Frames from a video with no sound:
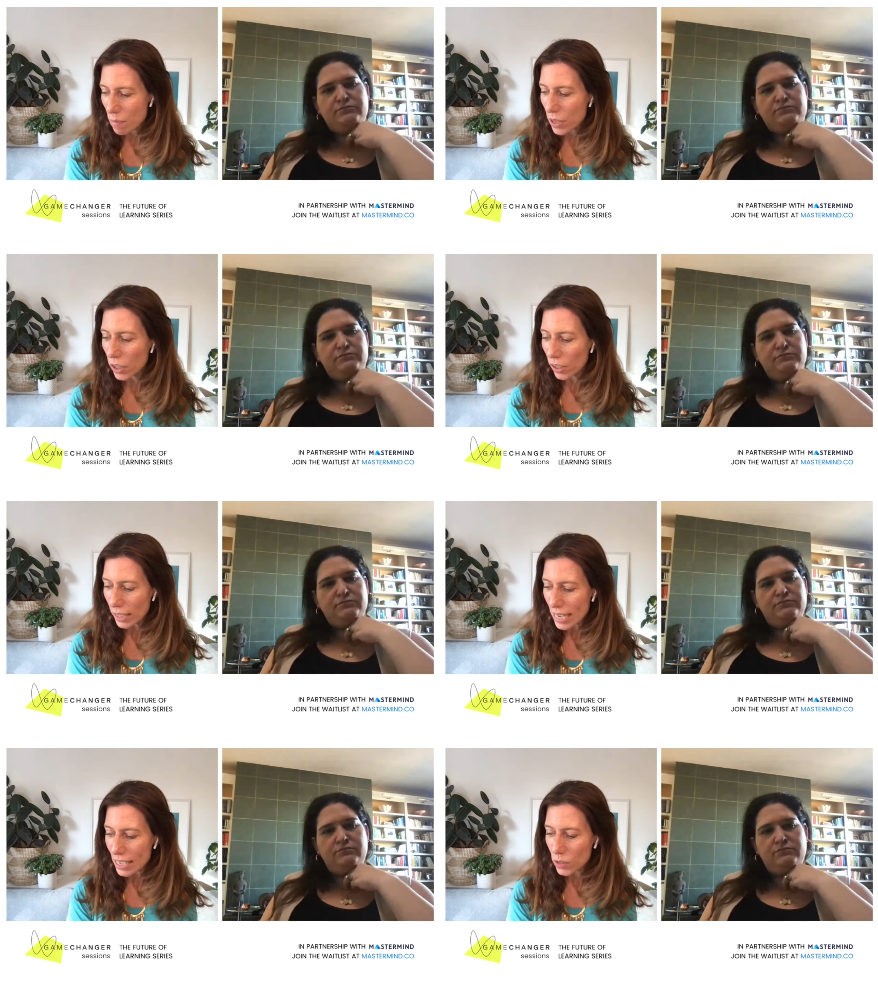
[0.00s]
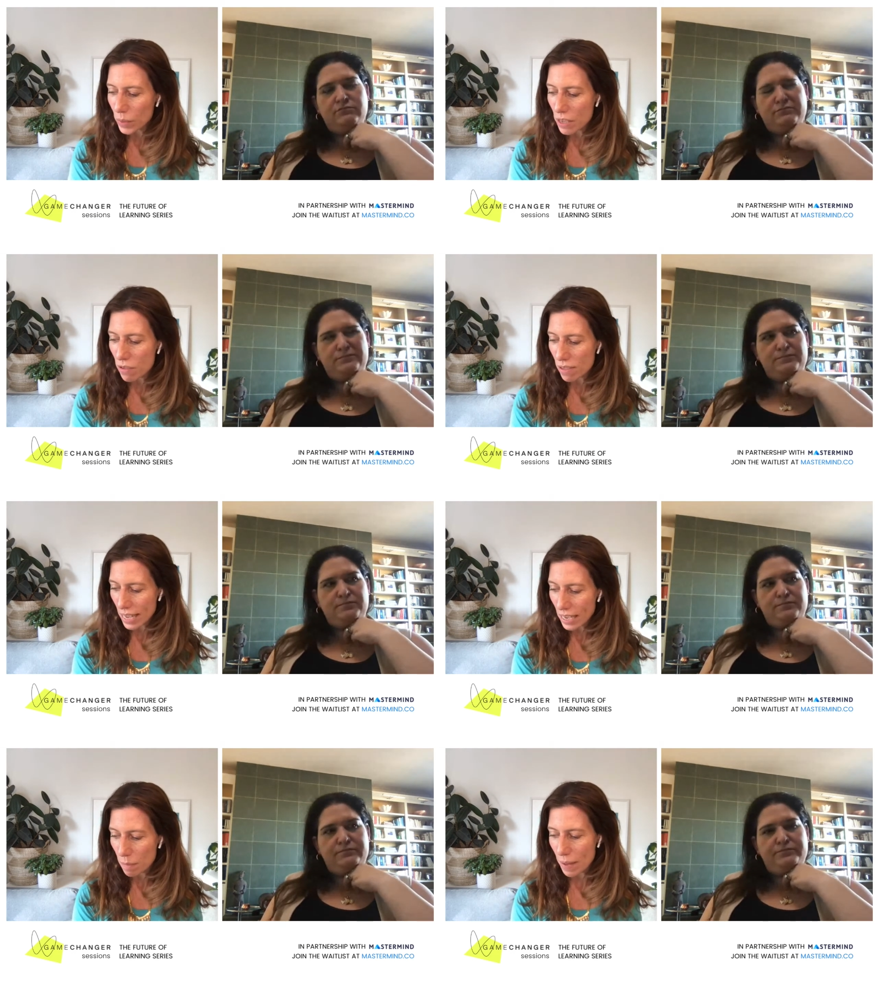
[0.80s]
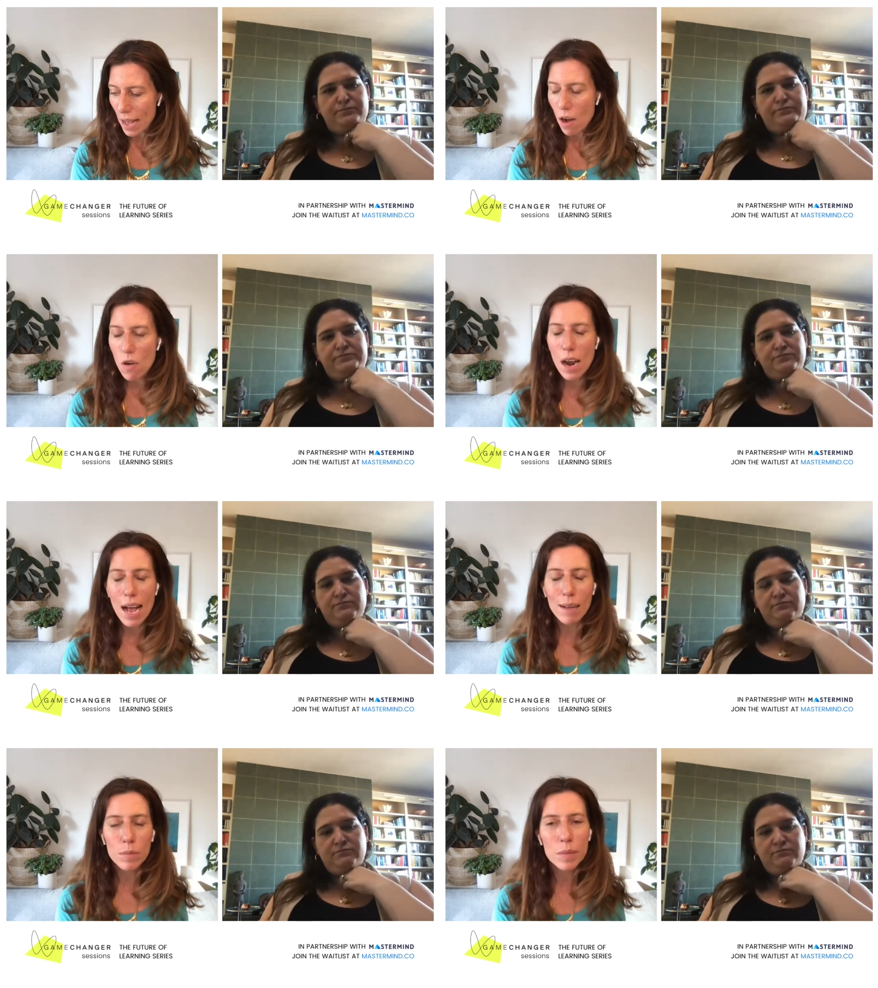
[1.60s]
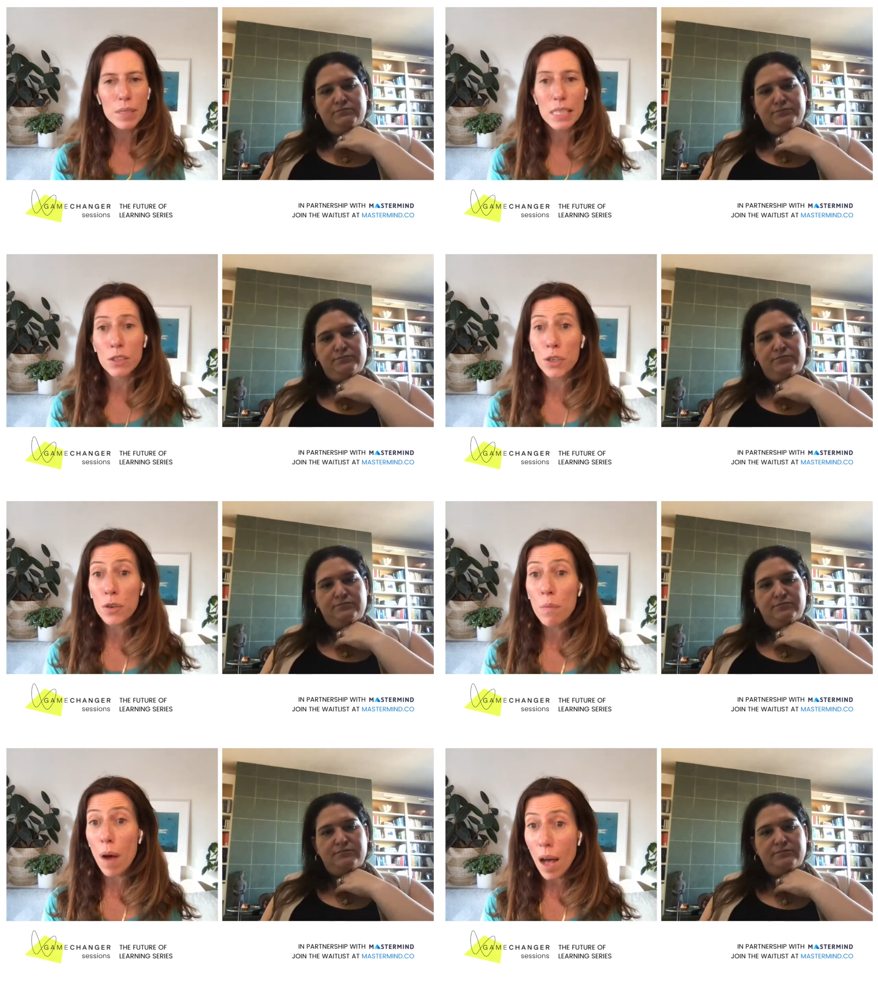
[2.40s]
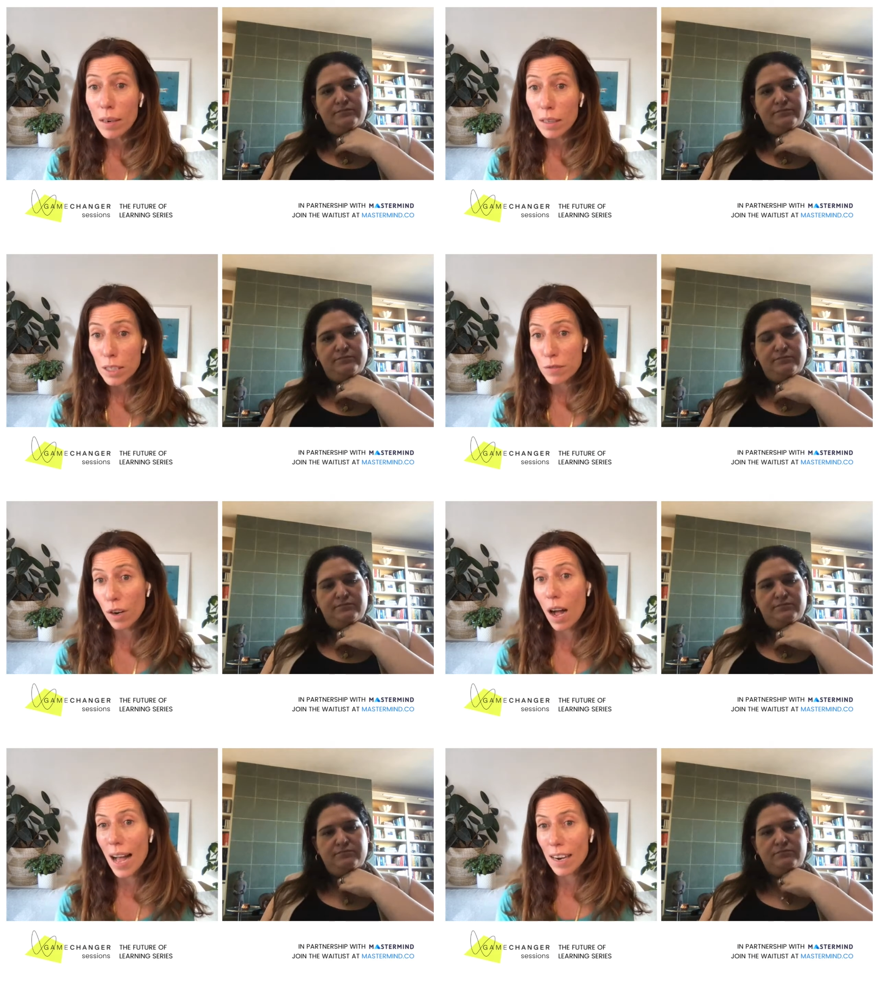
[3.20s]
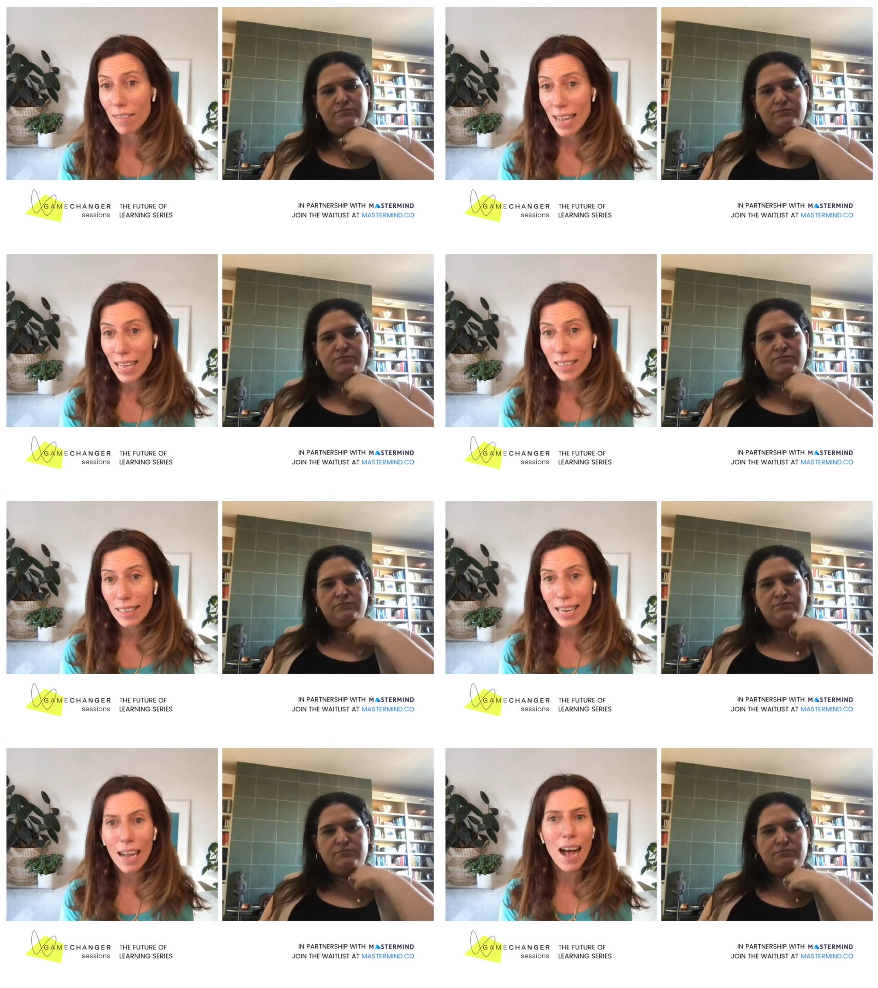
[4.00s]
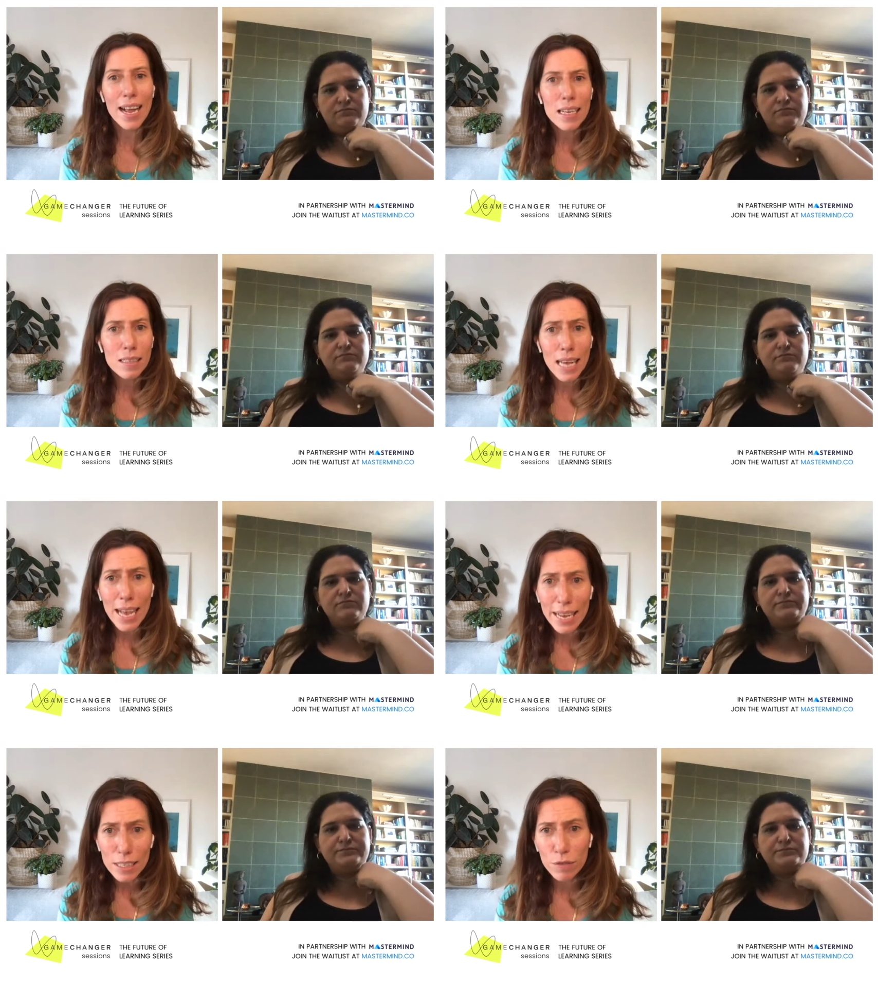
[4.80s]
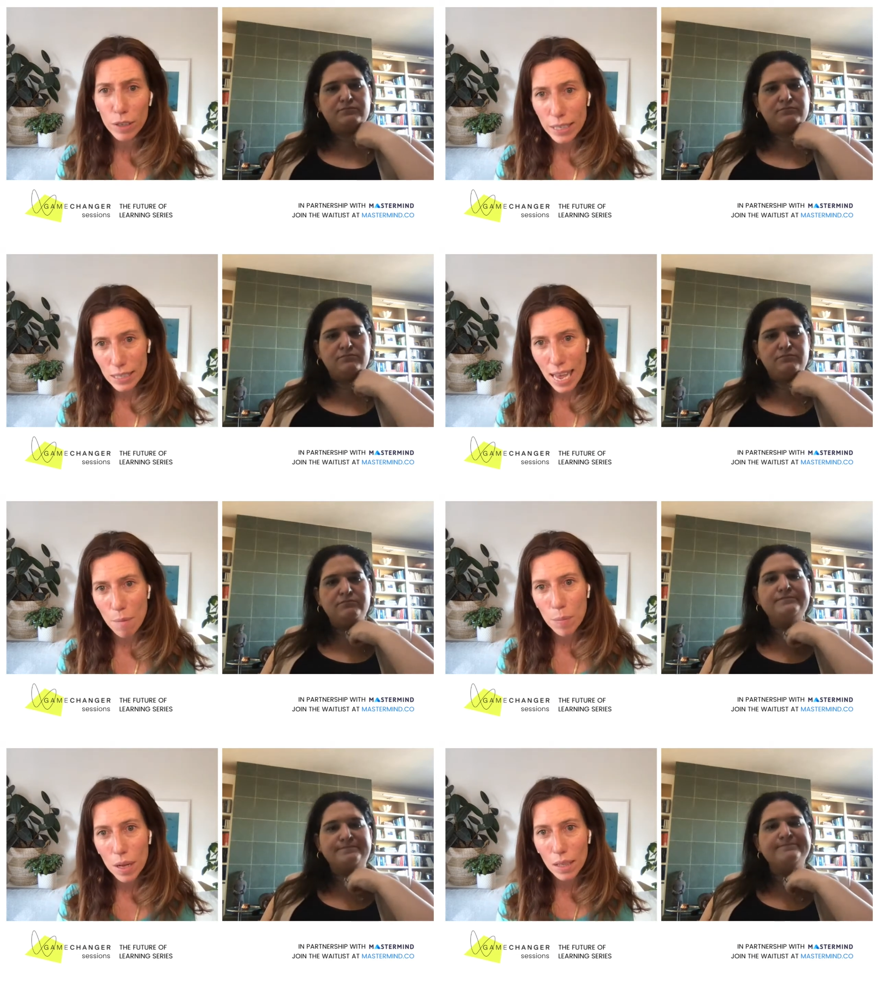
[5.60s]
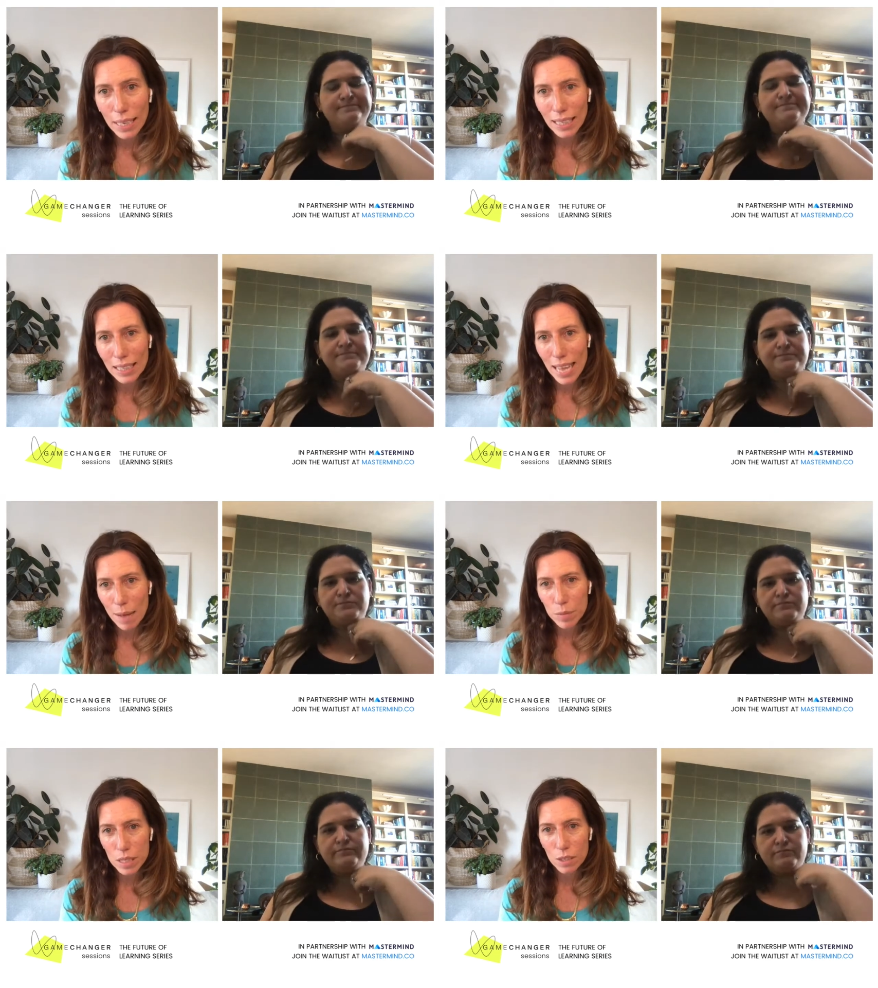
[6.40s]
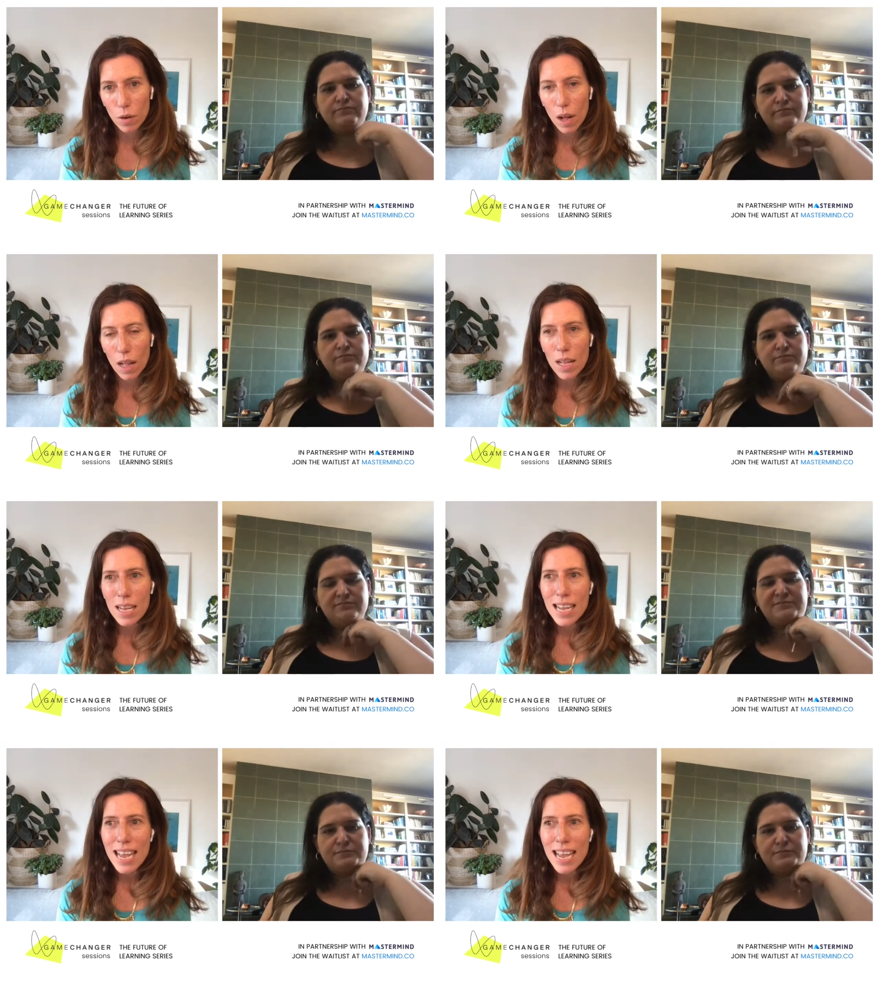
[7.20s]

Speaker 1: I'm curious when you think about um, some of these new models for higher ed, like ISAs, for example, like a Lambda School,